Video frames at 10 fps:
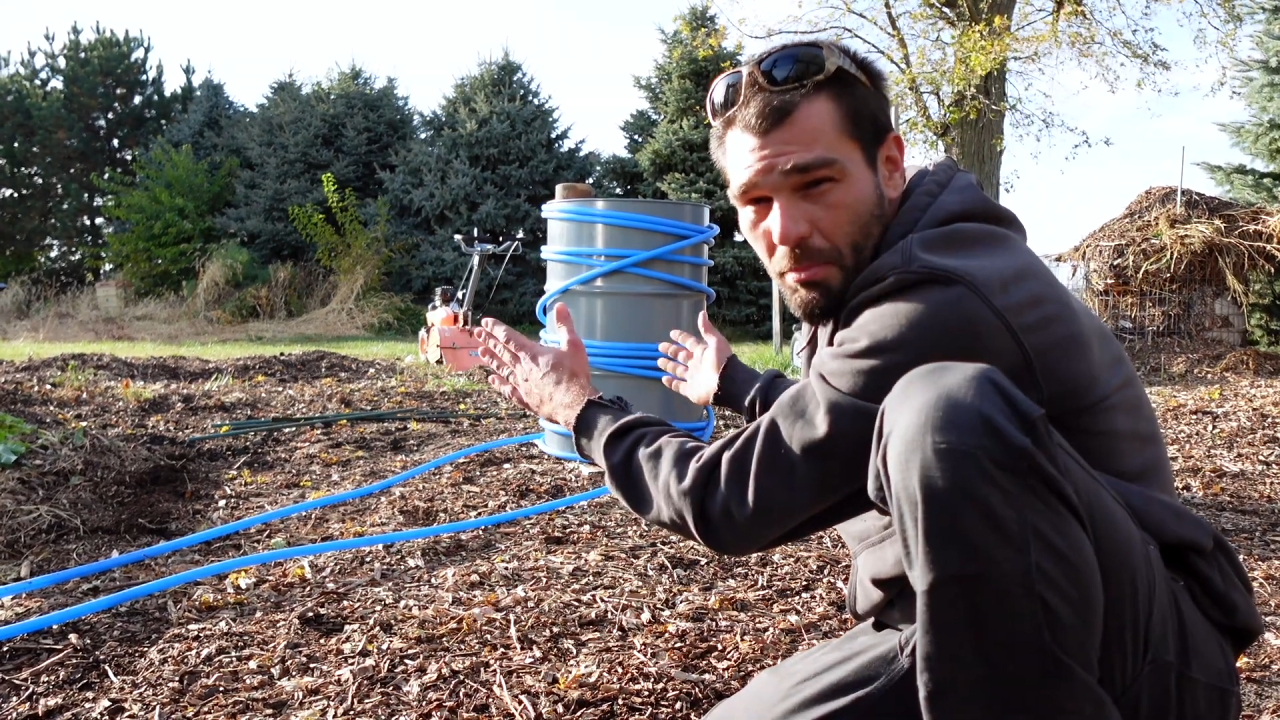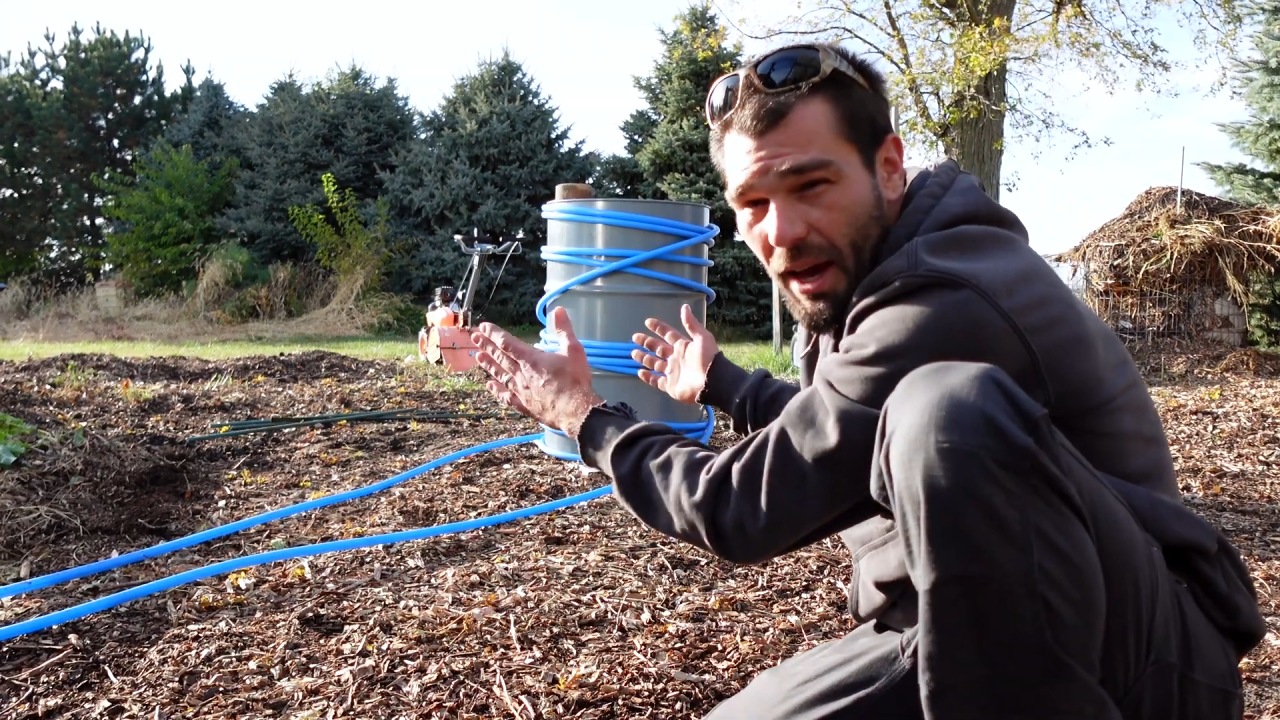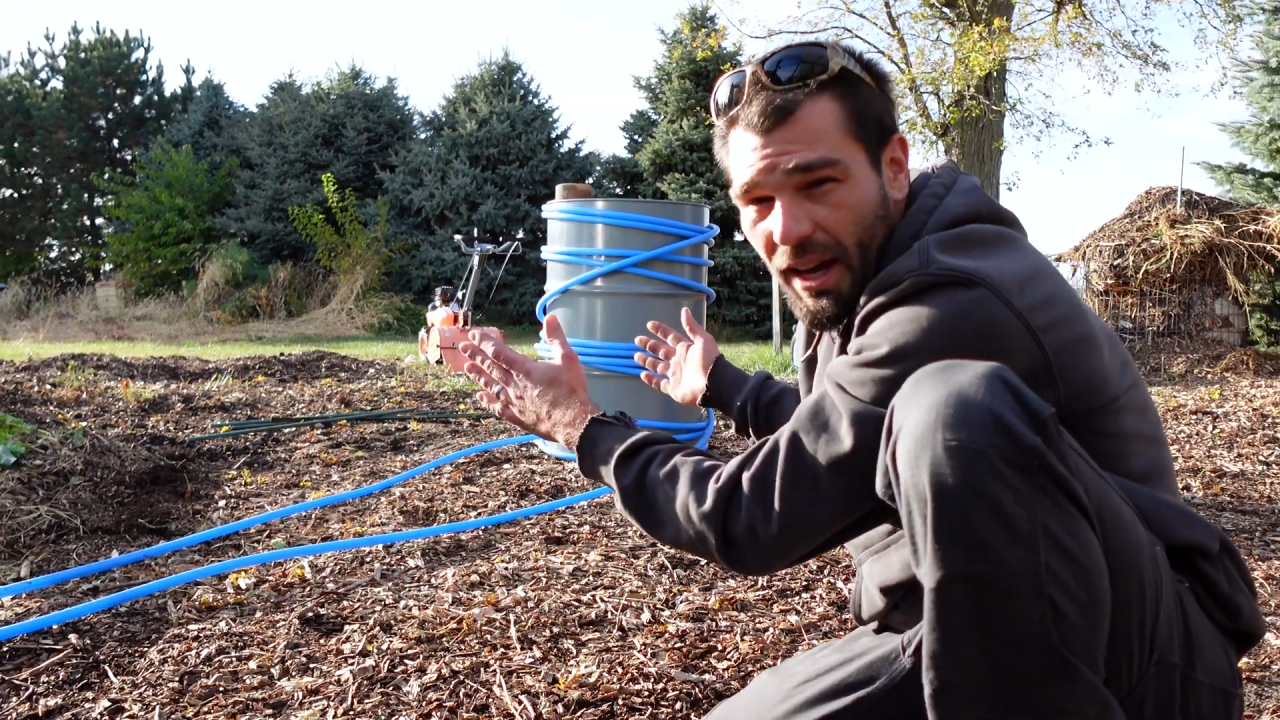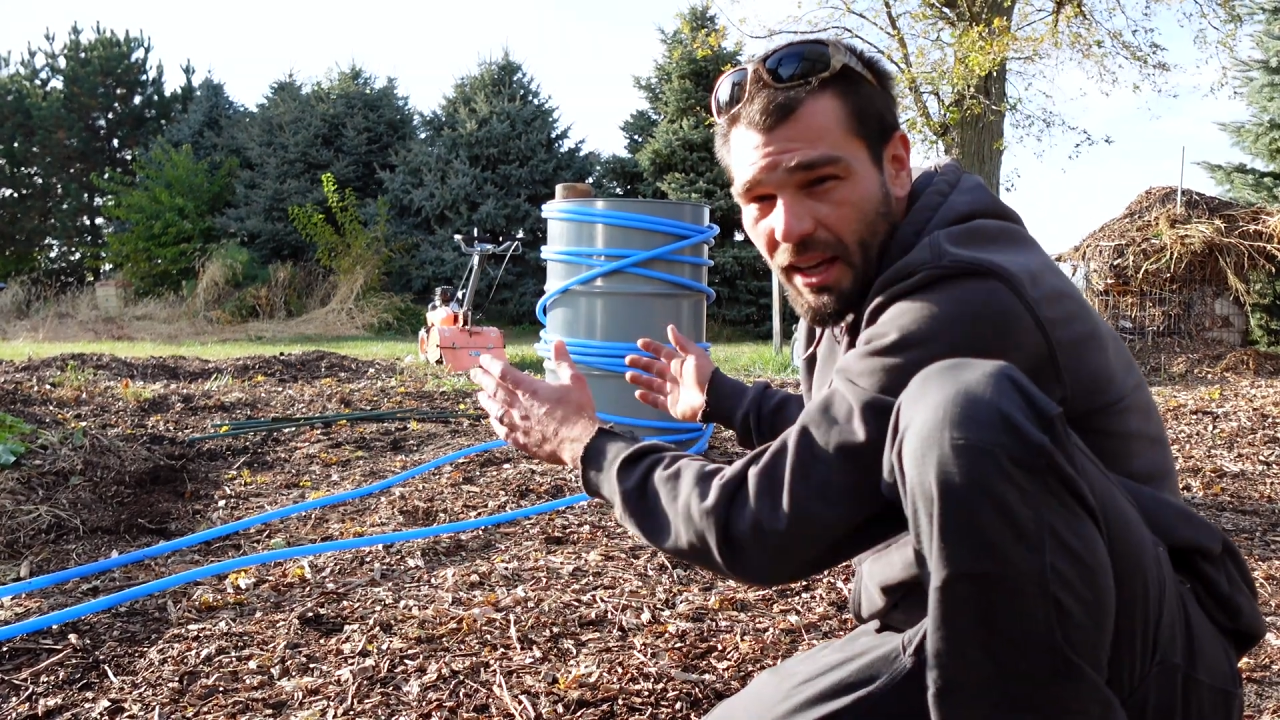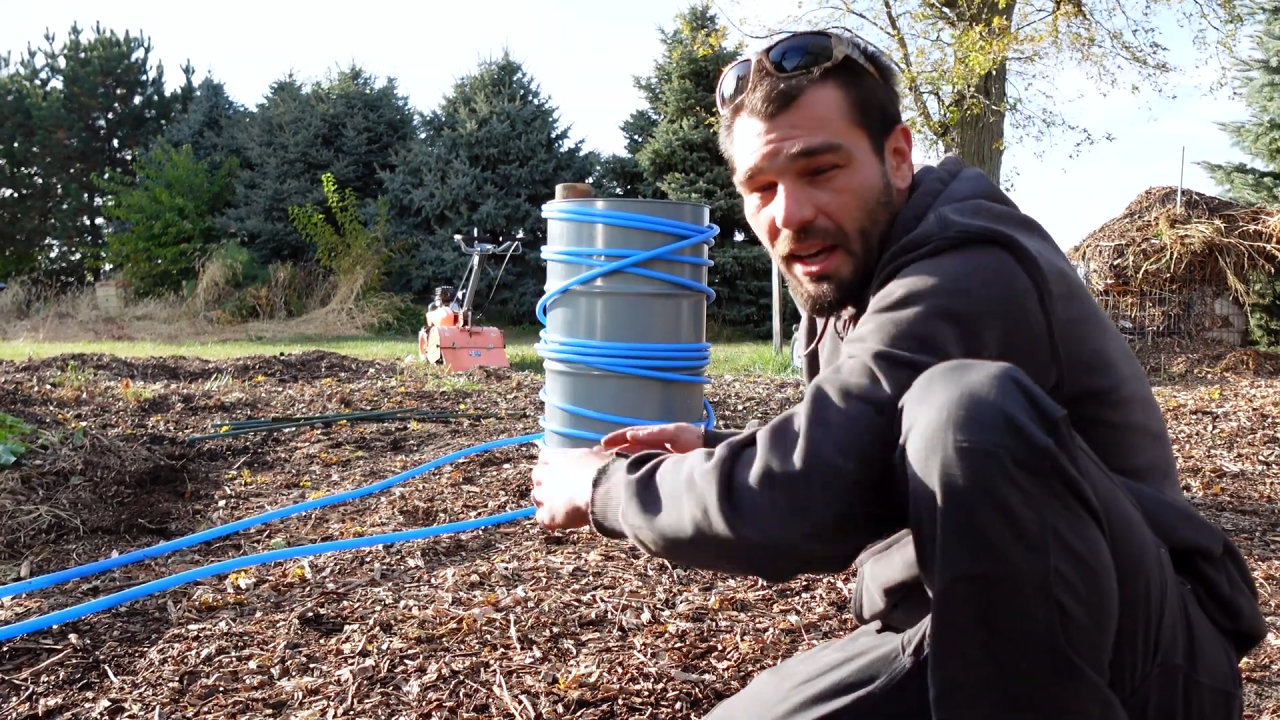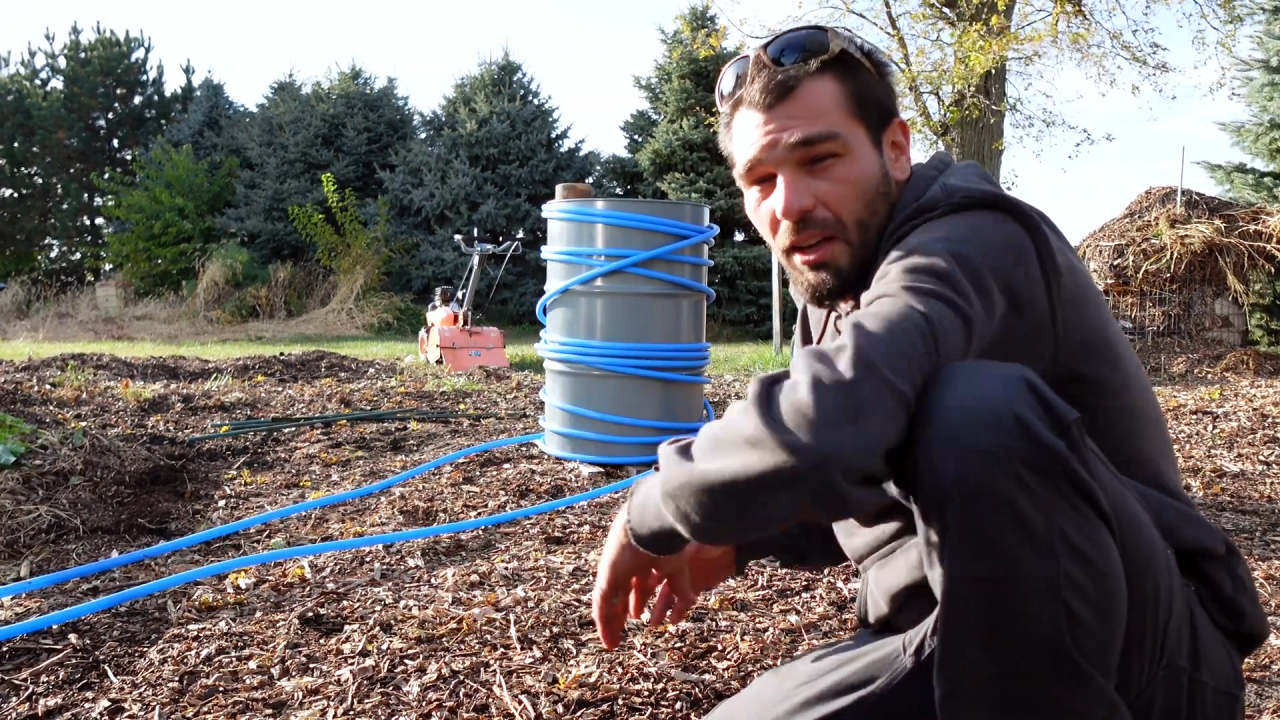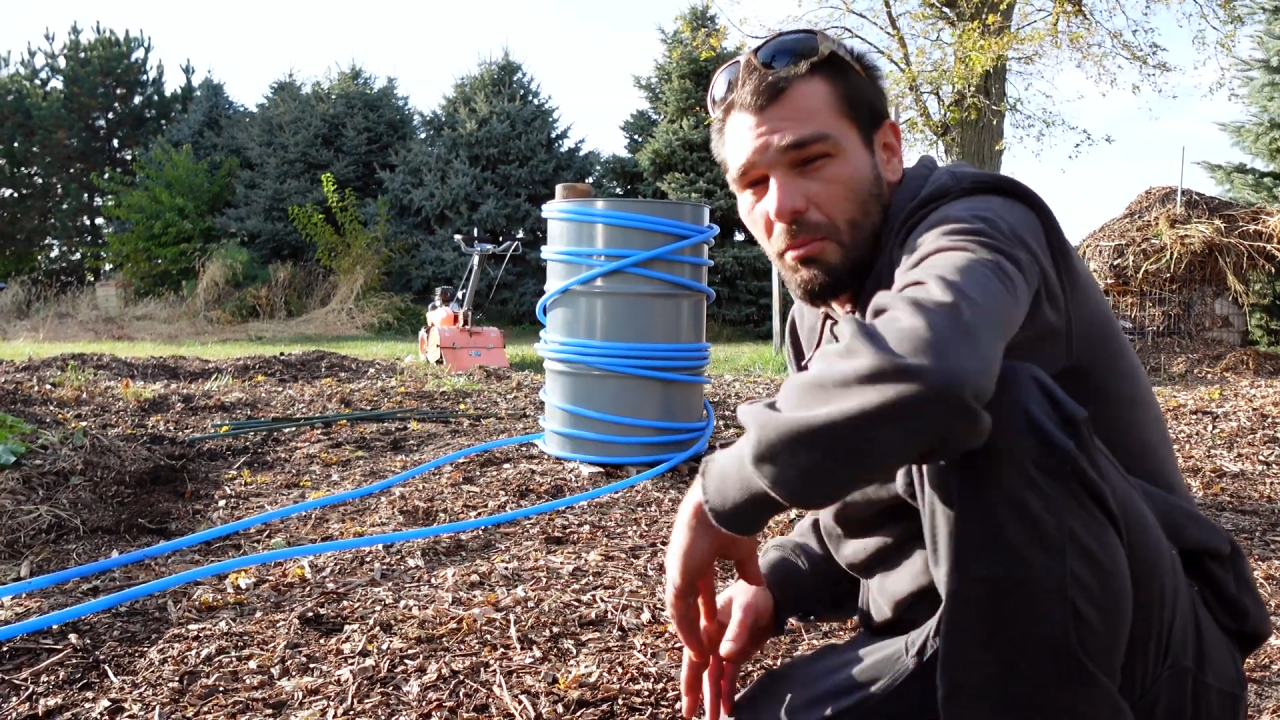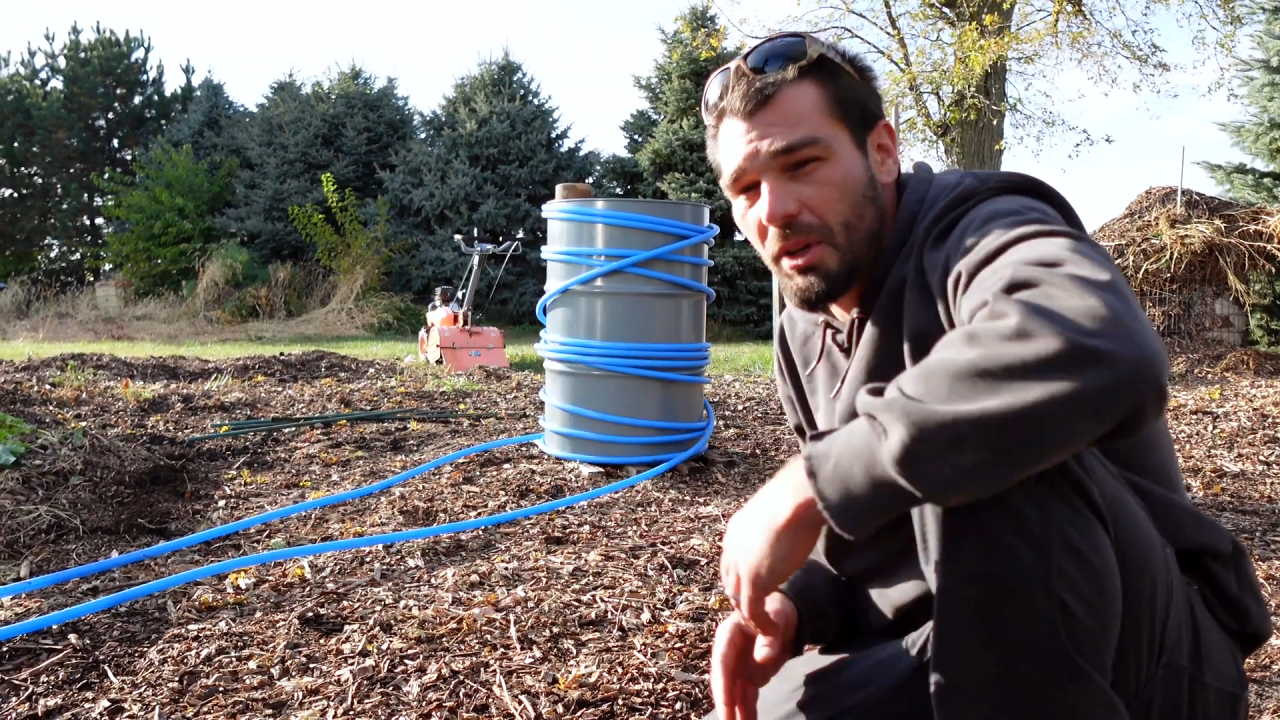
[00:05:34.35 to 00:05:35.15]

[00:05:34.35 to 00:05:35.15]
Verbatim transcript: back in